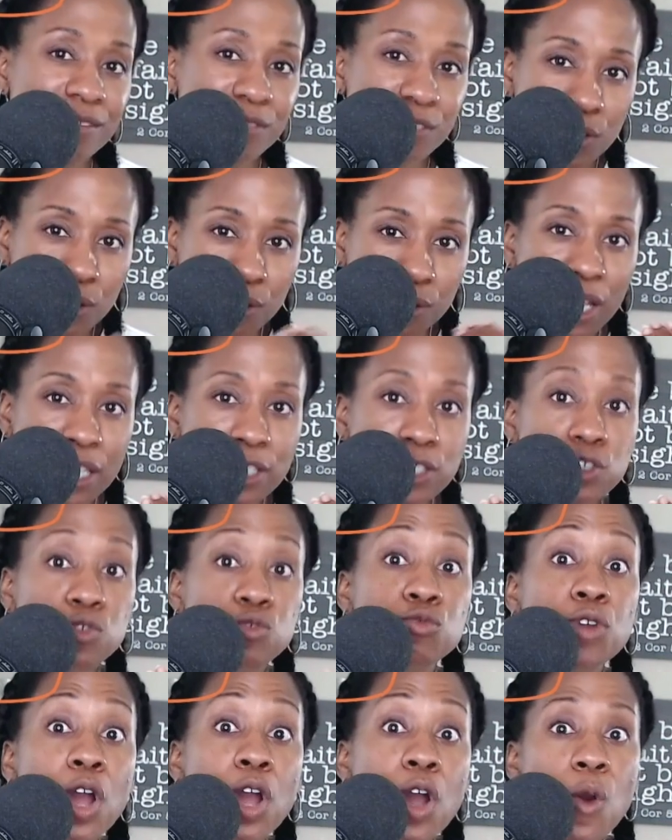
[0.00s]
So let's
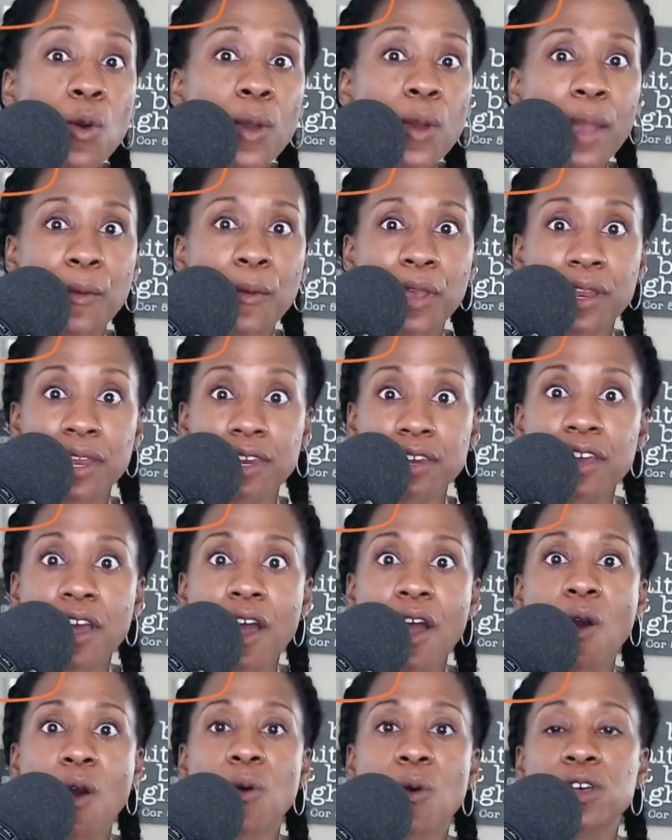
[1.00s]
grow, get where you need to
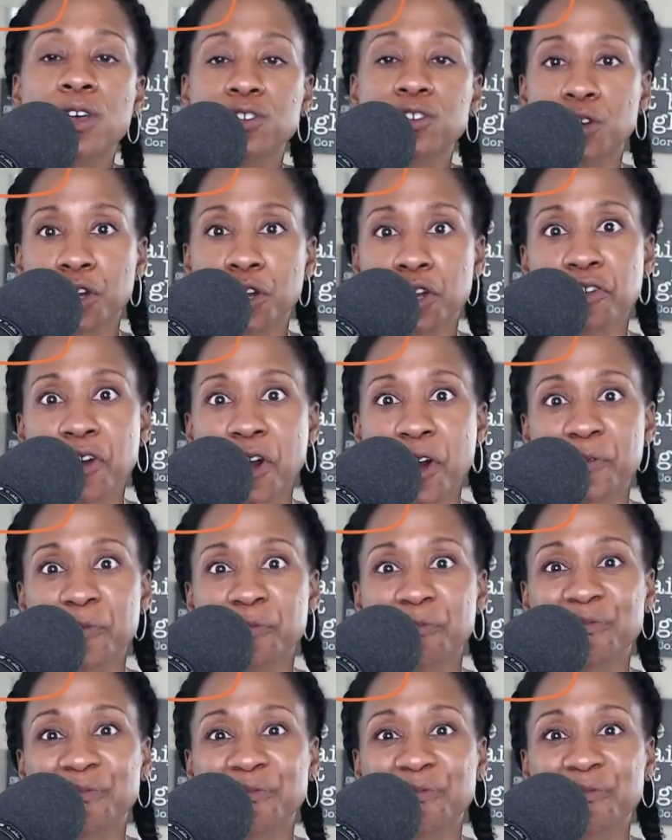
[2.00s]
go so you can grow.